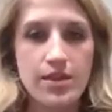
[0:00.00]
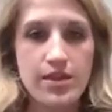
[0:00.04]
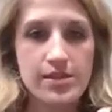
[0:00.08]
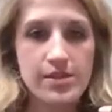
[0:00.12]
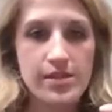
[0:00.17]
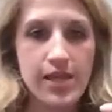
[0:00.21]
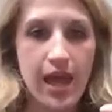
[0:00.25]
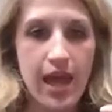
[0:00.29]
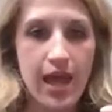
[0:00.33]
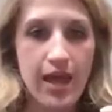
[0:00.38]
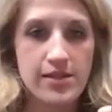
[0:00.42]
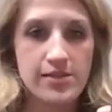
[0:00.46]

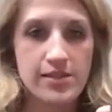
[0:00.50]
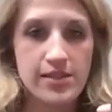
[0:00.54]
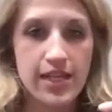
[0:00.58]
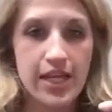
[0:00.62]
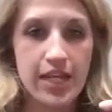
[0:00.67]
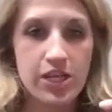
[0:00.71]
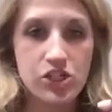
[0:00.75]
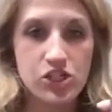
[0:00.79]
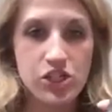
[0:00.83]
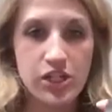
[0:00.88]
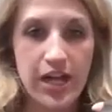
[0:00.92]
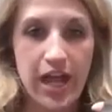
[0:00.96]
This has
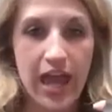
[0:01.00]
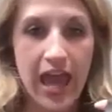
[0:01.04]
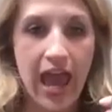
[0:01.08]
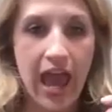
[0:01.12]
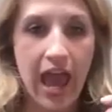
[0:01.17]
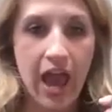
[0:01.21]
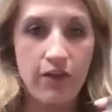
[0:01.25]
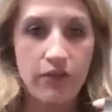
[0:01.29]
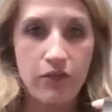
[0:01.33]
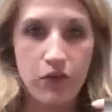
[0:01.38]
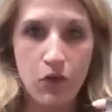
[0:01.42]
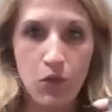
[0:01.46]
an 1.5
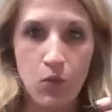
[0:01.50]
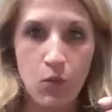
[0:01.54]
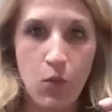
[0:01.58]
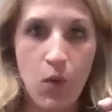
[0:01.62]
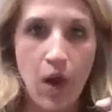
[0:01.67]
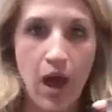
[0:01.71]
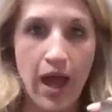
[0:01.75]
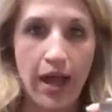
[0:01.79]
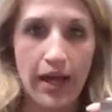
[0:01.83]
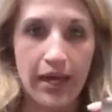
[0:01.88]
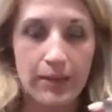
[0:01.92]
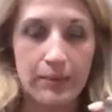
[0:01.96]
inch
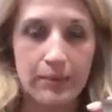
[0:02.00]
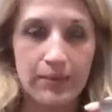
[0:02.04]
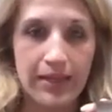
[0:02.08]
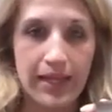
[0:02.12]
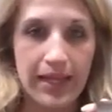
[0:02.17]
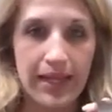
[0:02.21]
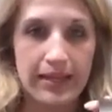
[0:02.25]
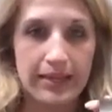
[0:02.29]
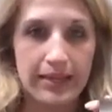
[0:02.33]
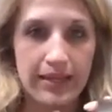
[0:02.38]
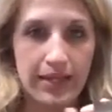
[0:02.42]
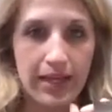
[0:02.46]
wide
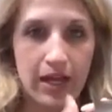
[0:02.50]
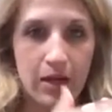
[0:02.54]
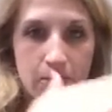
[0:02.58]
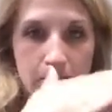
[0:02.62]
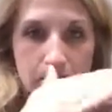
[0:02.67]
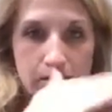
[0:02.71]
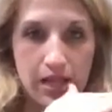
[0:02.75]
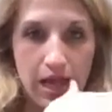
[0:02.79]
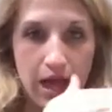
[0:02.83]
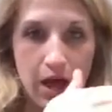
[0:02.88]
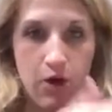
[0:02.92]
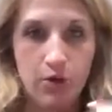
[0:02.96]
plate that
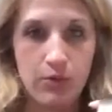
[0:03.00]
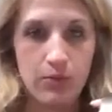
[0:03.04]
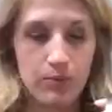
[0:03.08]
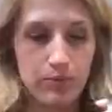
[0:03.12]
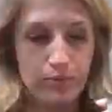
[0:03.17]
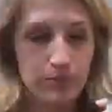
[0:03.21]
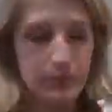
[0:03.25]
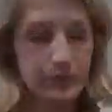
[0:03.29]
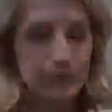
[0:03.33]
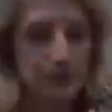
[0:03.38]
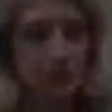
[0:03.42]
comes out.